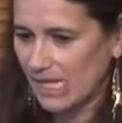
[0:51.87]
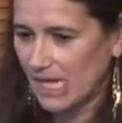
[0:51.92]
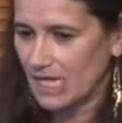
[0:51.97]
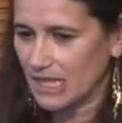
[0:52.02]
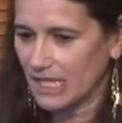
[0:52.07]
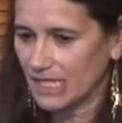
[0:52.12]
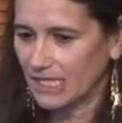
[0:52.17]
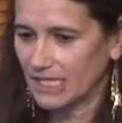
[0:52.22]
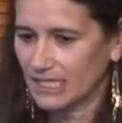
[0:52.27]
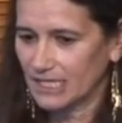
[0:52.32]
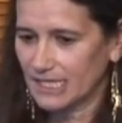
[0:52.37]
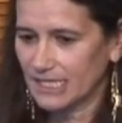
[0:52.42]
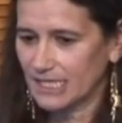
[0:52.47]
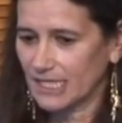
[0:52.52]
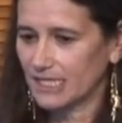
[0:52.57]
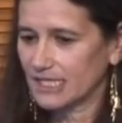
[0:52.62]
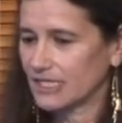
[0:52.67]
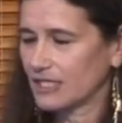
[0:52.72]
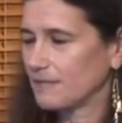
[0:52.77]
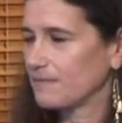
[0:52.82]
the
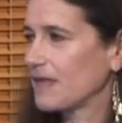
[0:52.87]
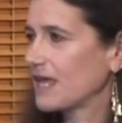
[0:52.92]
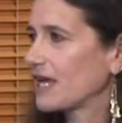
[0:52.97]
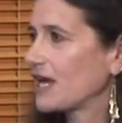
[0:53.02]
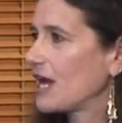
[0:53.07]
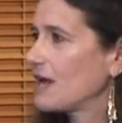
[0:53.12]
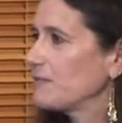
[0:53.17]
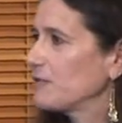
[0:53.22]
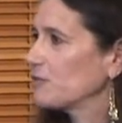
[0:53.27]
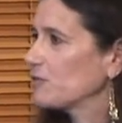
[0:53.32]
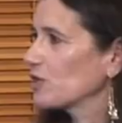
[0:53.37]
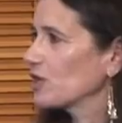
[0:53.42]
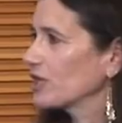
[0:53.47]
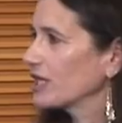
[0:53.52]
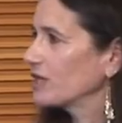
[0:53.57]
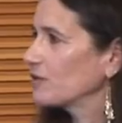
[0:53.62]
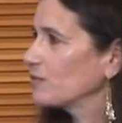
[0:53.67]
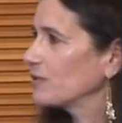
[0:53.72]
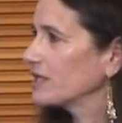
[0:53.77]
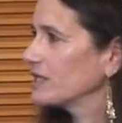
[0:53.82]
system that I've been
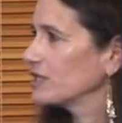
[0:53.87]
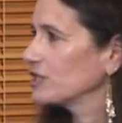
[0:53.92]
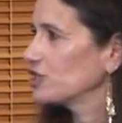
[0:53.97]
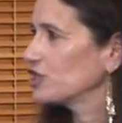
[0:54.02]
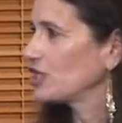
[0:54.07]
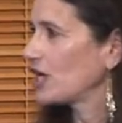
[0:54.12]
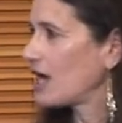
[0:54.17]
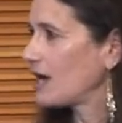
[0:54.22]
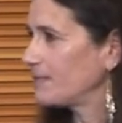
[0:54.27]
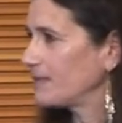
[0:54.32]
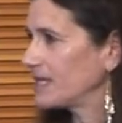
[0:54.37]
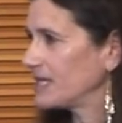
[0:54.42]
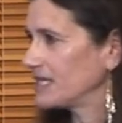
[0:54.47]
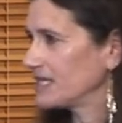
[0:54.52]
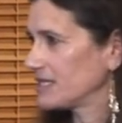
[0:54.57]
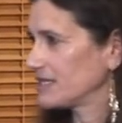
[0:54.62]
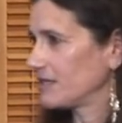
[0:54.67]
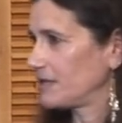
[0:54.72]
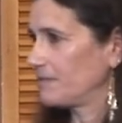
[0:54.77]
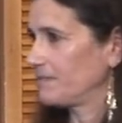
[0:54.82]
working with is
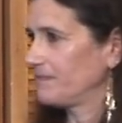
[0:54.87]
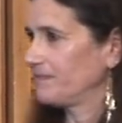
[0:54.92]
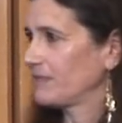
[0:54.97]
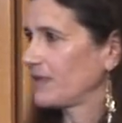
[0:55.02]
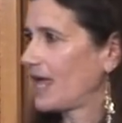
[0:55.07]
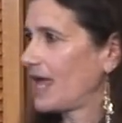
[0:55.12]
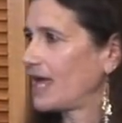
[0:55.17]
shamanism.